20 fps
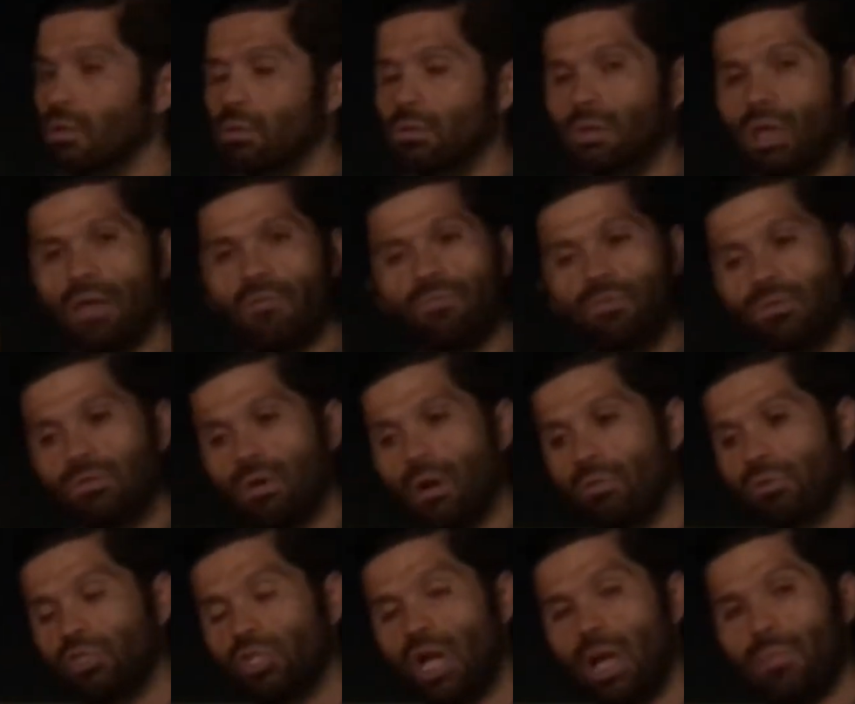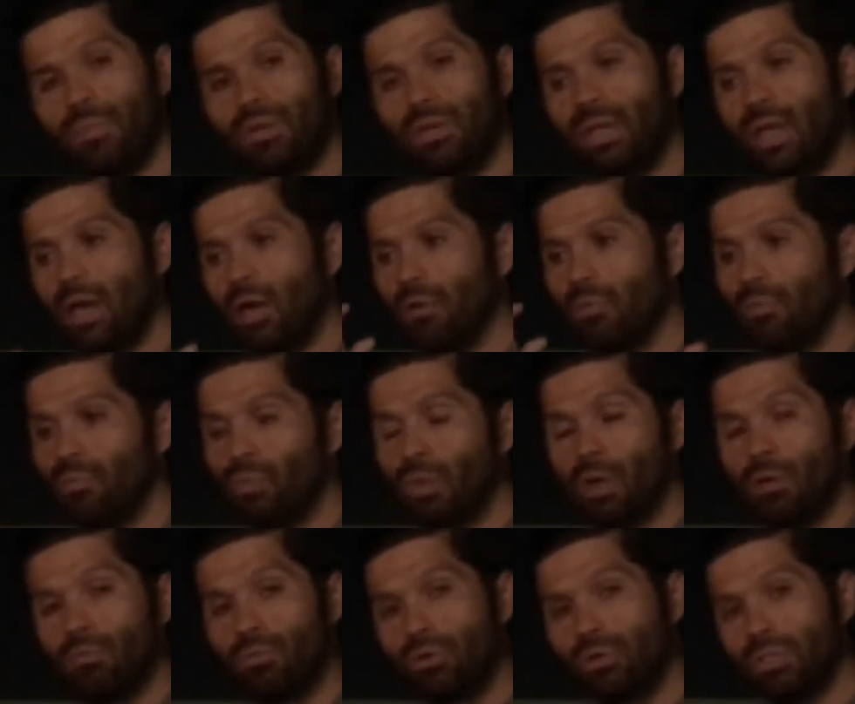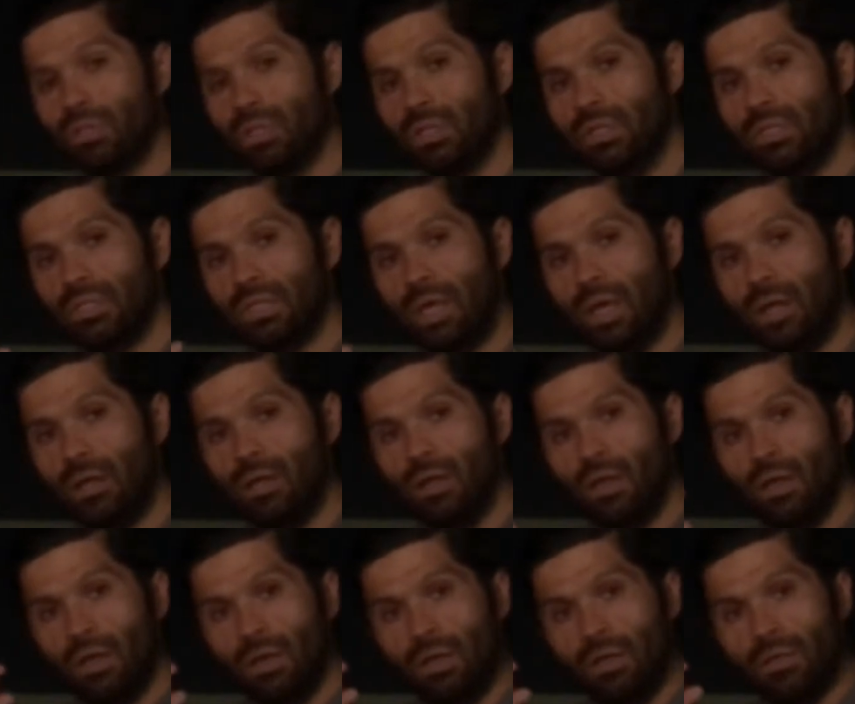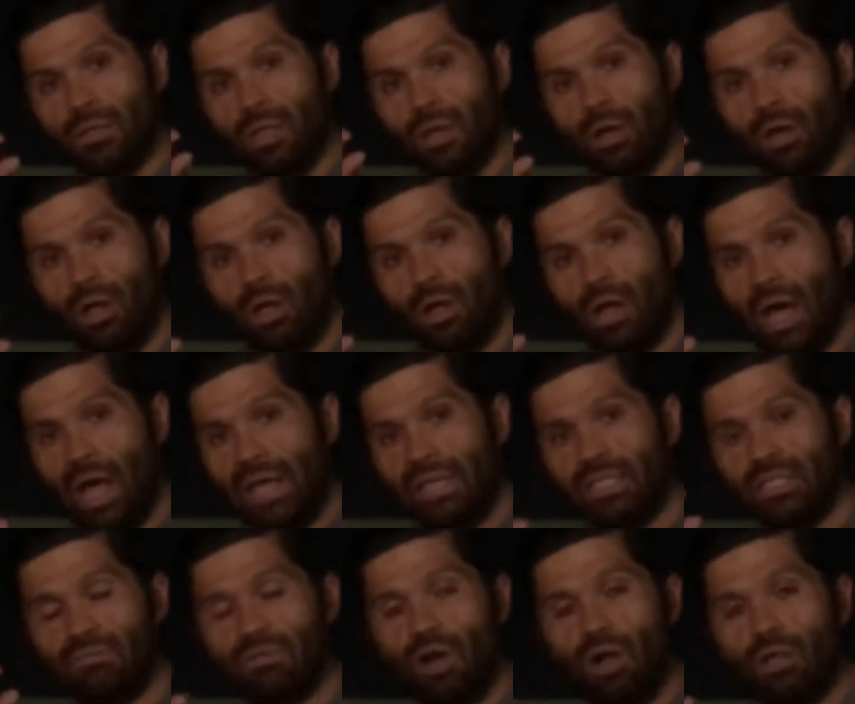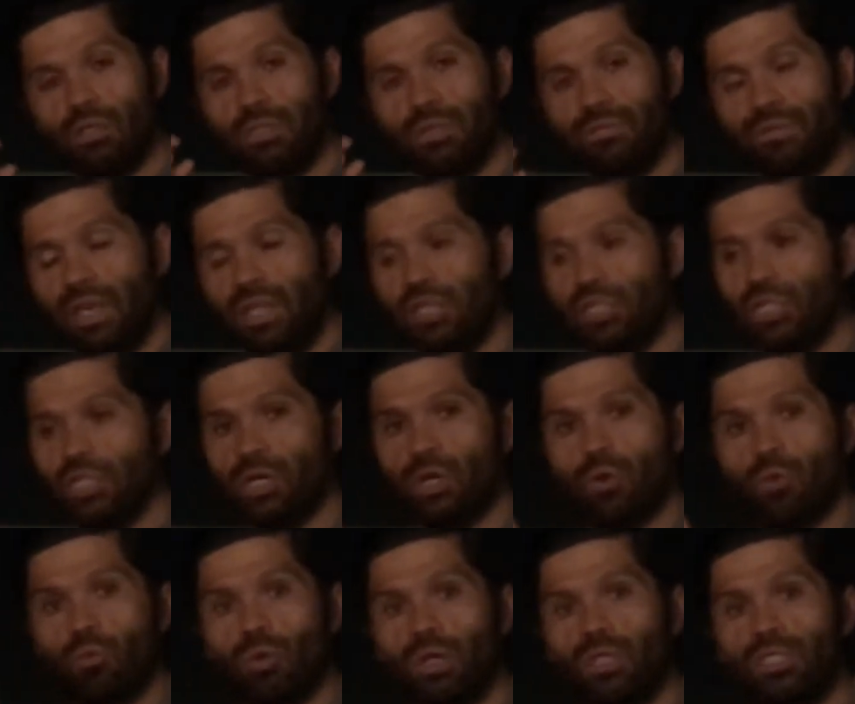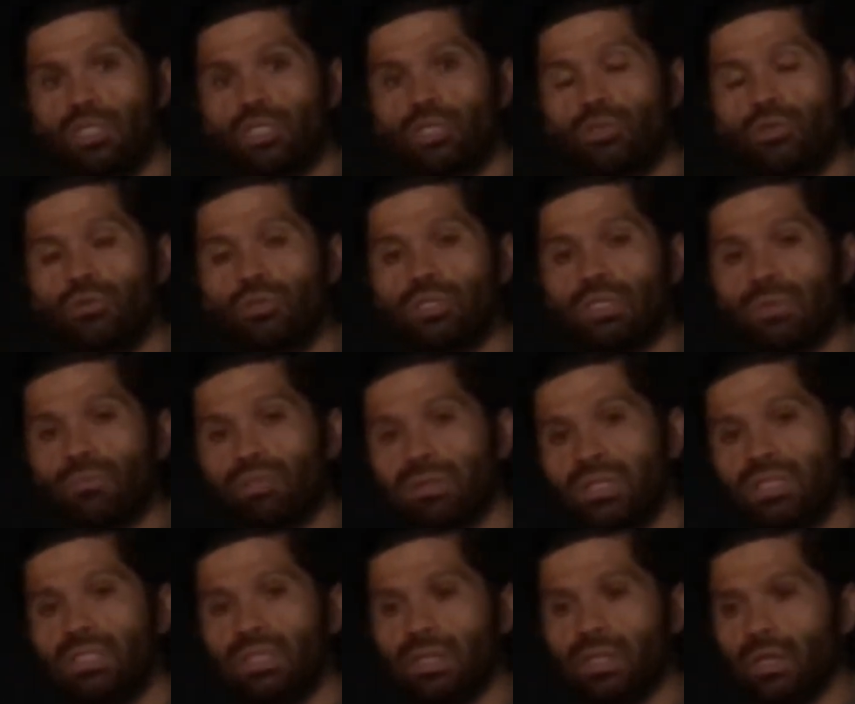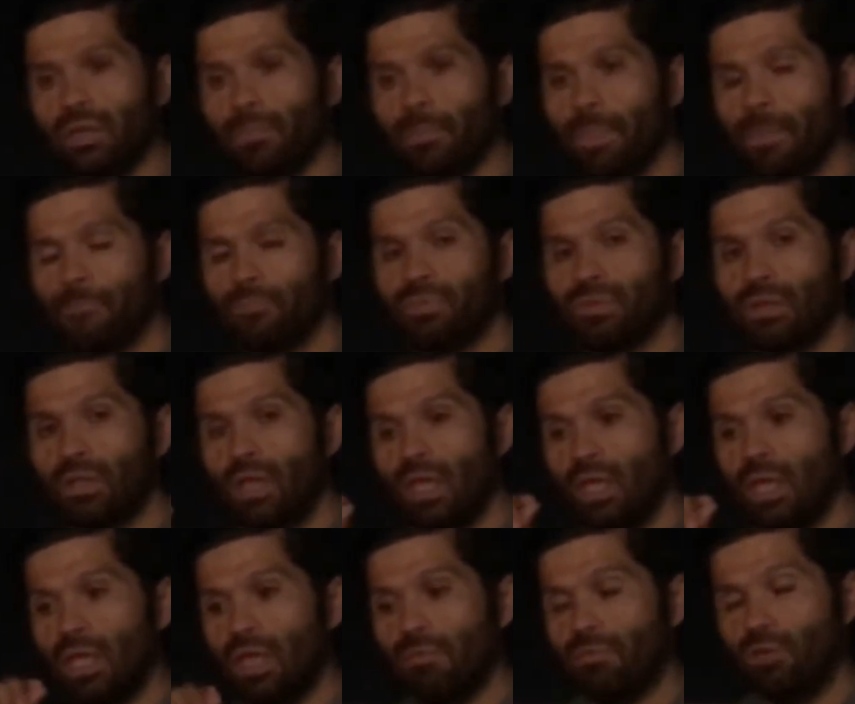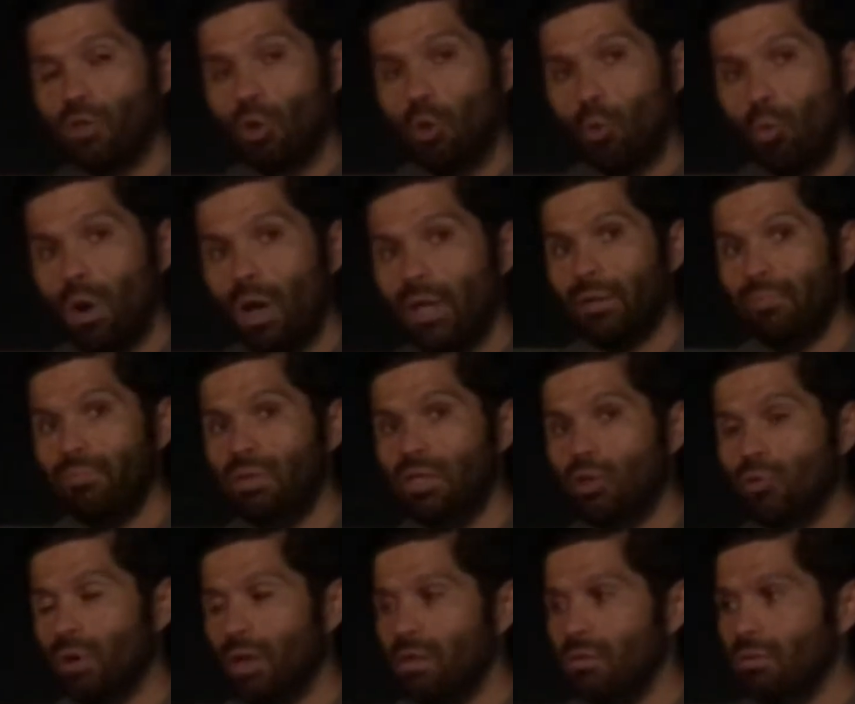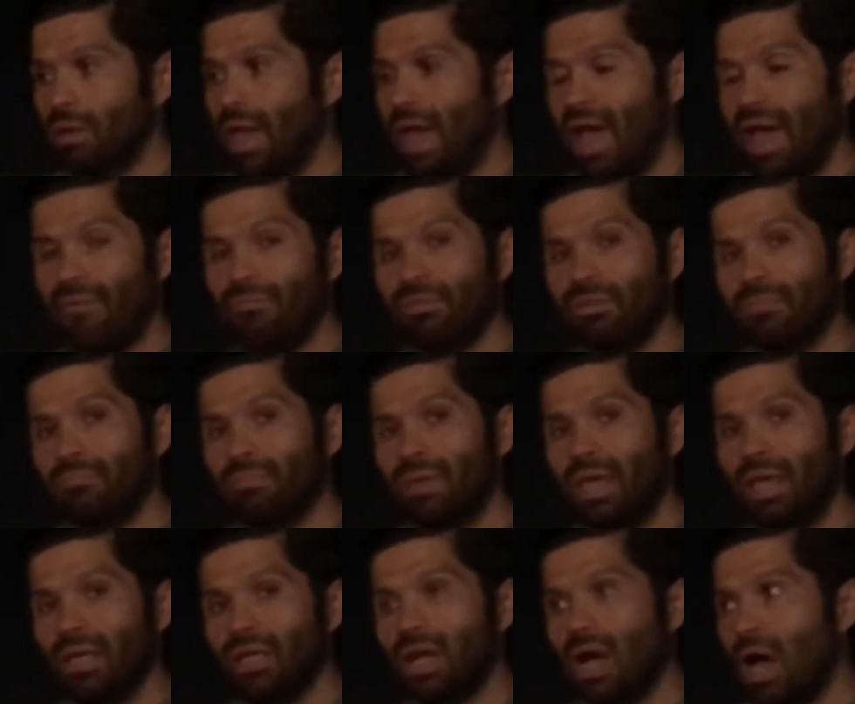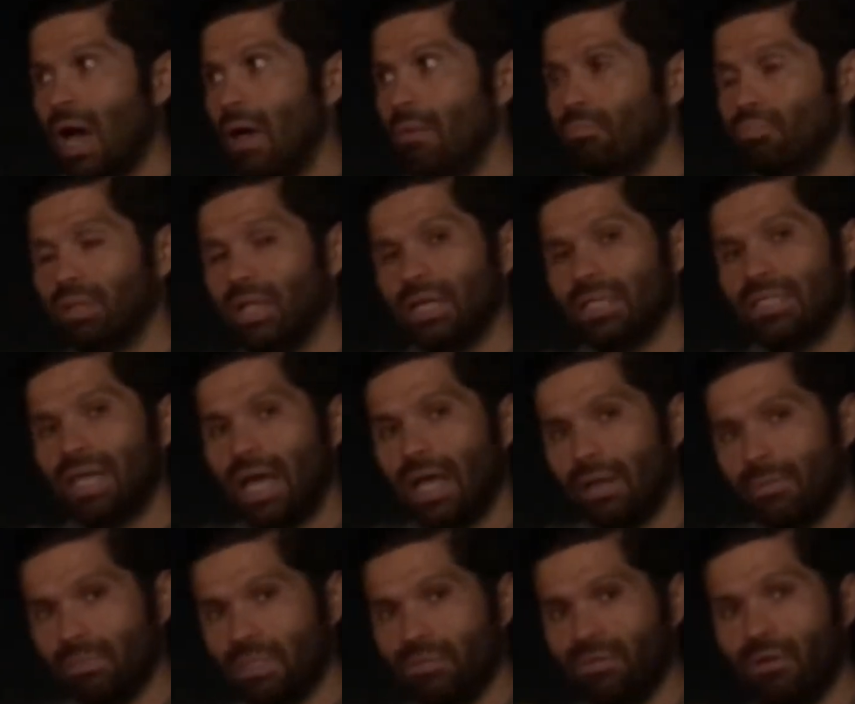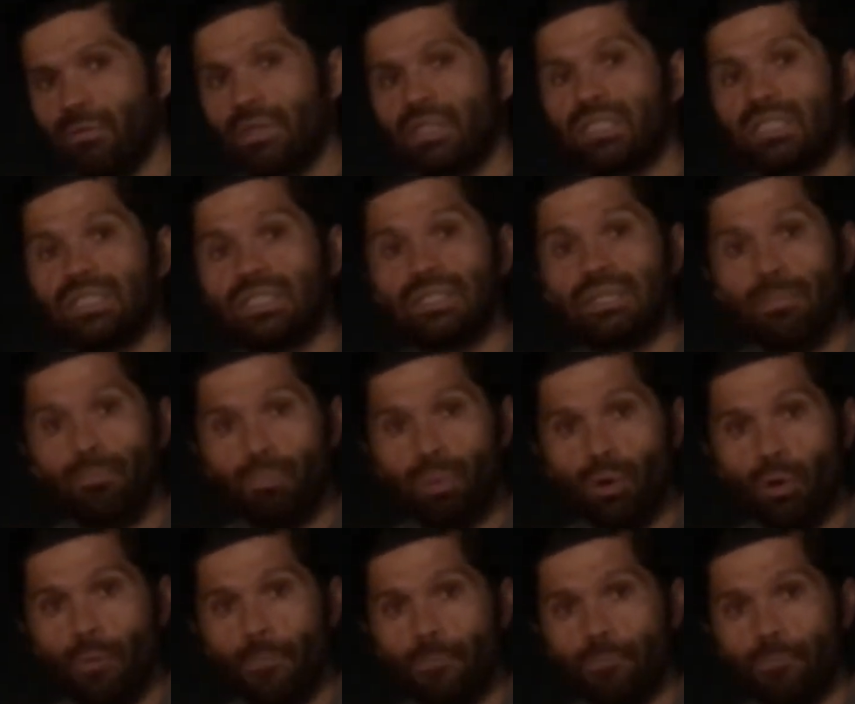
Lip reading: If you don't chop it down, Bruce Lee said, the height of cultivation runs to simplicity. If you to be great, you have to make complex items very simple.